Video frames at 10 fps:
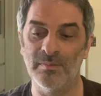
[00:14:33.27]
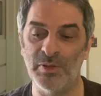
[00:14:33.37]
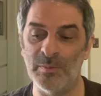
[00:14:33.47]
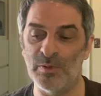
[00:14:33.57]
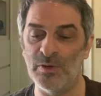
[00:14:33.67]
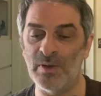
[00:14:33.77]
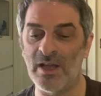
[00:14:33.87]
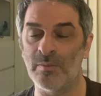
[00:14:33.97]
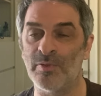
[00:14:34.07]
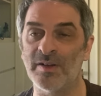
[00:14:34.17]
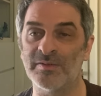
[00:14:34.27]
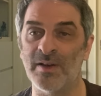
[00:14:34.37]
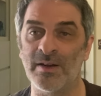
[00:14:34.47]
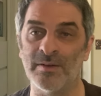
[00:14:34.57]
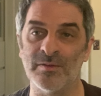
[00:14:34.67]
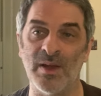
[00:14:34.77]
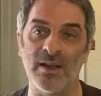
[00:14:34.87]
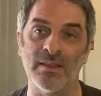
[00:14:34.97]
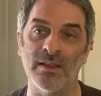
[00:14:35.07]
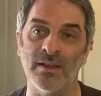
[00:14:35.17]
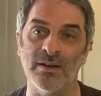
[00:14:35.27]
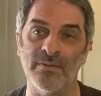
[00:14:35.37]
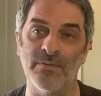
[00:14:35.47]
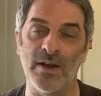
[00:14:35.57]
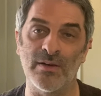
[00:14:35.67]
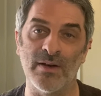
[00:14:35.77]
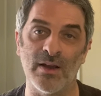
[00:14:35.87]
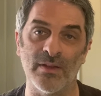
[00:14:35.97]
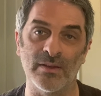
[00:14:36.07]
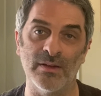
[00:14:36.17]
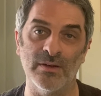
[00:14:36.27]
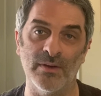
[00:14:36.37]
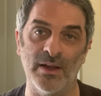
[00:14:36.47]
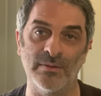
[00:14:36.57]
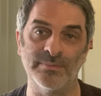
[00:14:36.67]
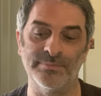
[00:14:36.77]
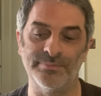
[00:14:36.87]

People knew how to press records back then. They didn't fuck around like they do now.